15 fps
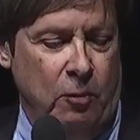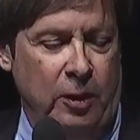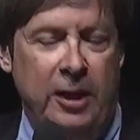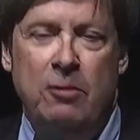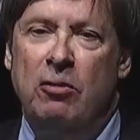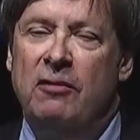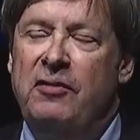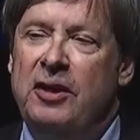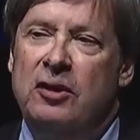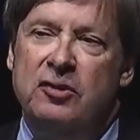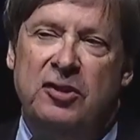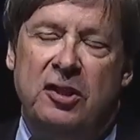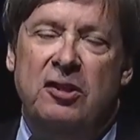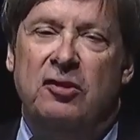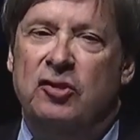when he reveals
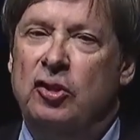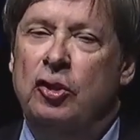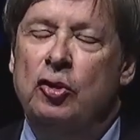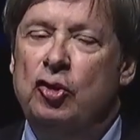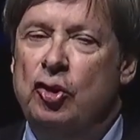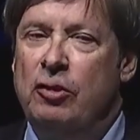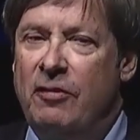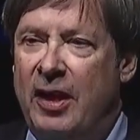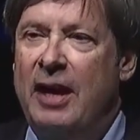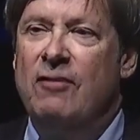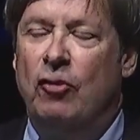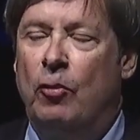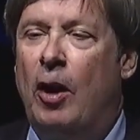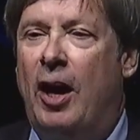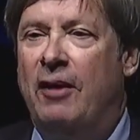that the solution they've
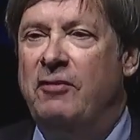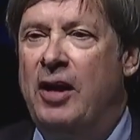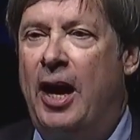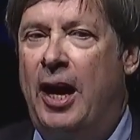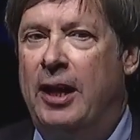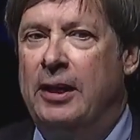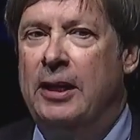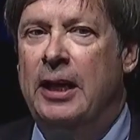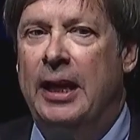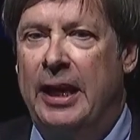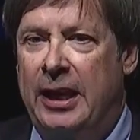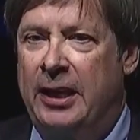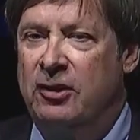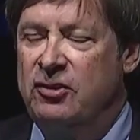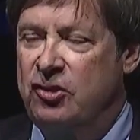arrived at
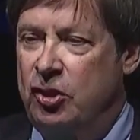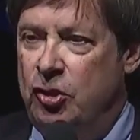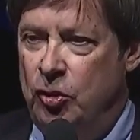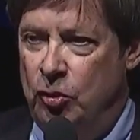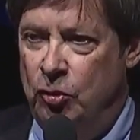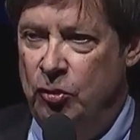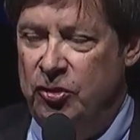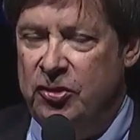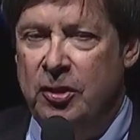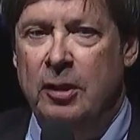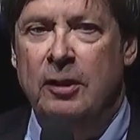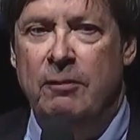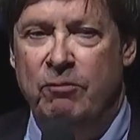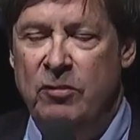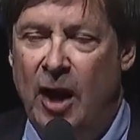is to use
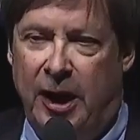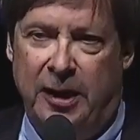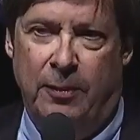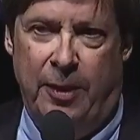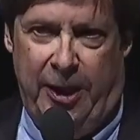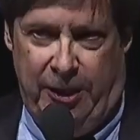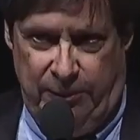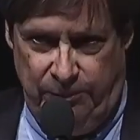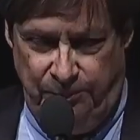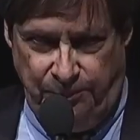dynamite.